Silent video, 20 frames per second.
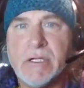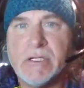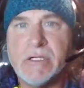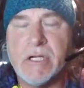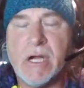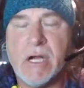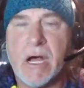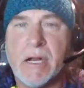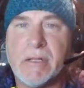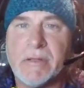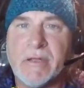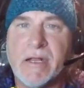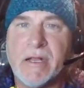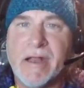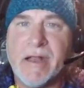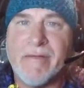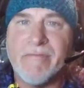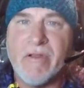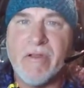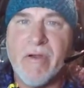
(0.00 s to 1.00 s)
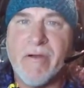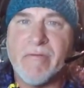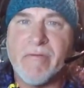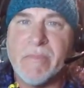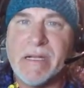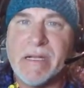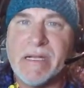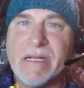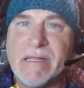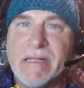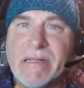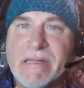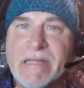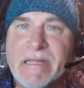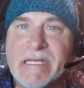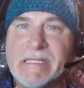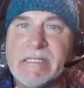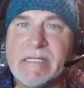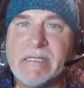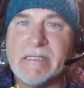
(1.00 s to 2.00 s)
Jonathan, have you ever been to
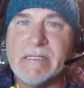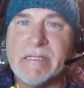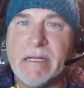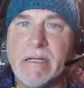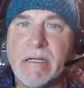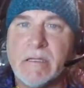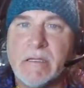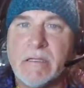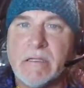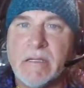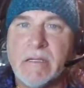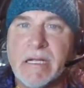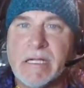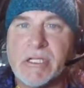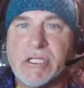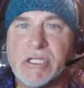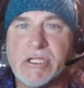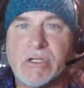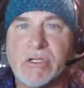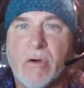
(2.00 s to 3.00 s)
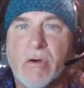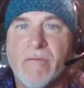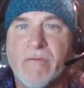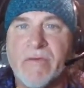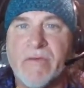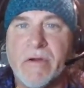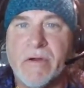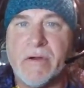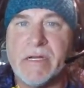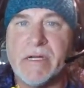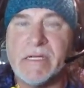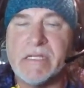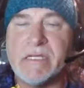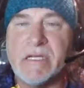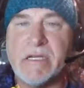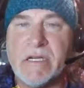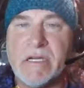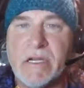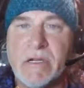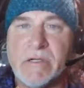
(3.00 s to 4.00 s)
This Is It? It's soul food. It's
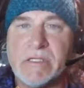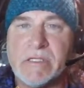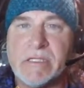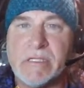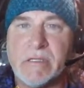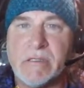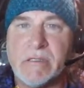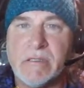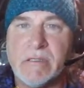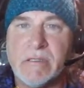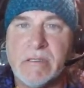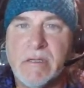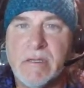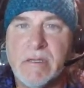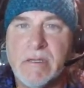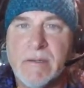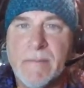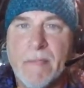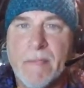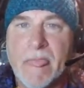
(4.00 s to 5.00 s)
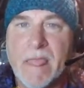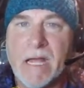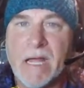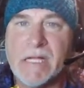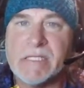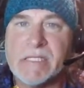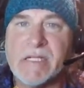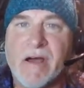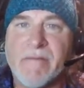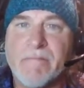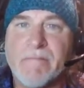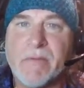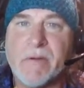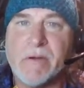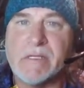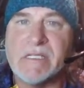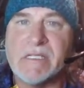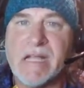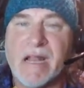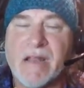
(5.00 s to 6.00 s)
in Houston. It's off
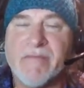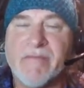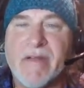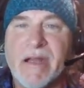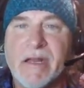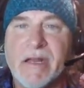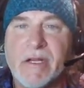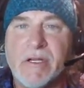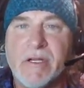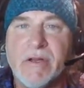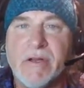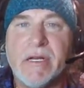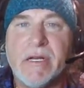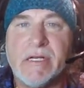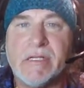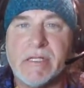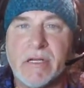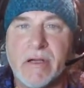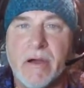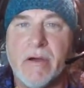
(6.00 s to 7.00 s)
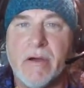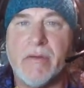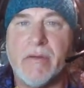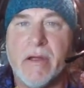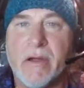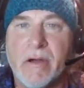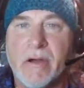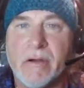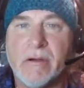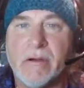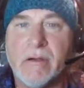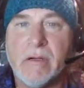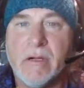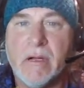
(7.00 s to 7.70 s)
Pierce Elevated. You need to go there.